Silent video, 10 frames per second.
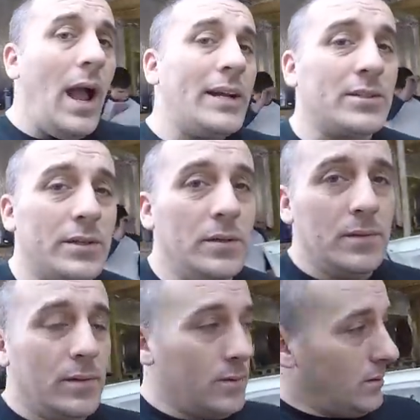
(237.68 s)
Actually,
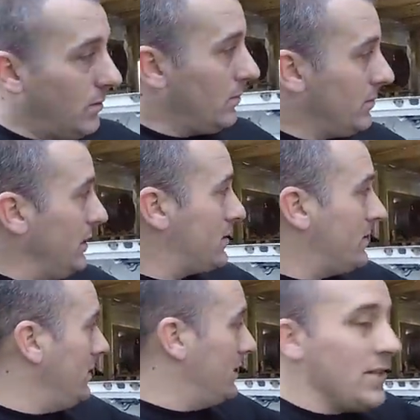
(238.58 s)
this
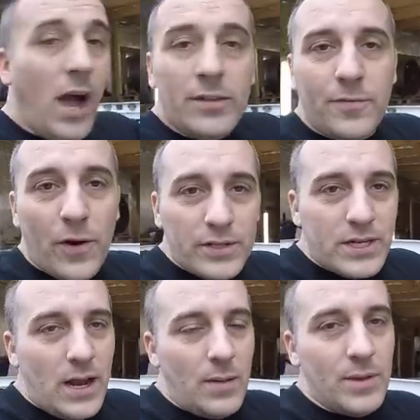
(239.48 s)
is not the first
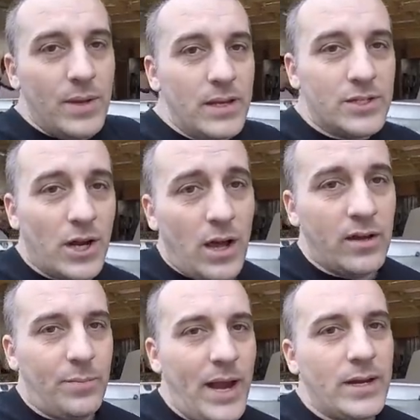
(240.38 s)
time that me and John
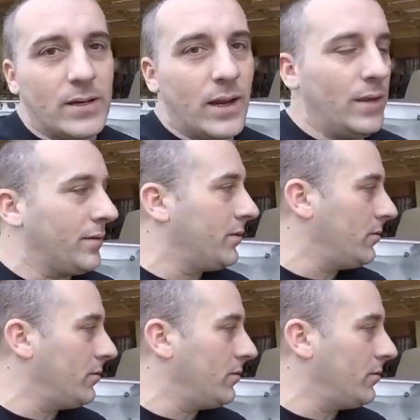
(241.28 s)
have painted together.